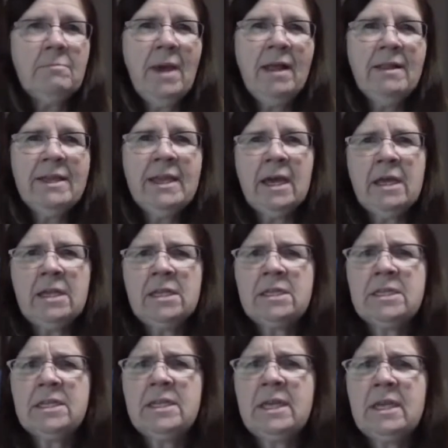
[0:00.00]
Melly got
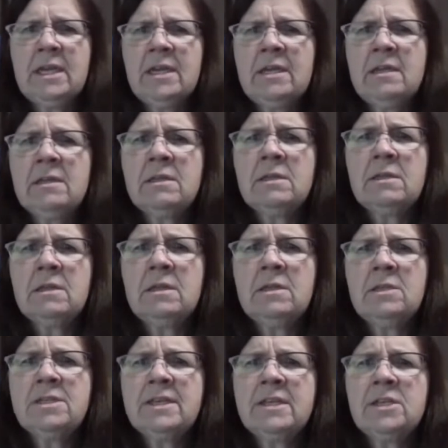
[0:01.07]
it today
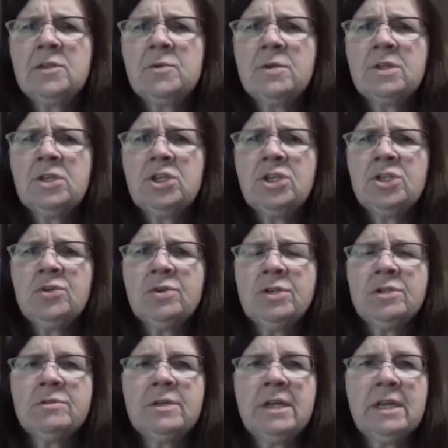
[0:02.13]
and said it's really
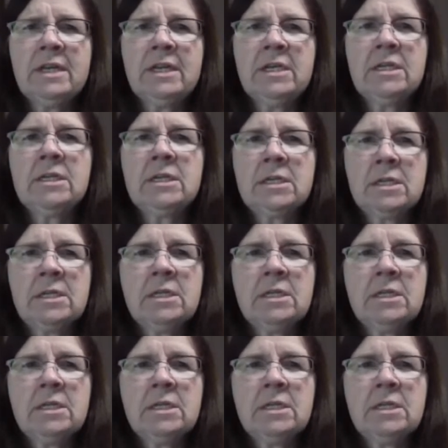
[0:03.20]
short, right?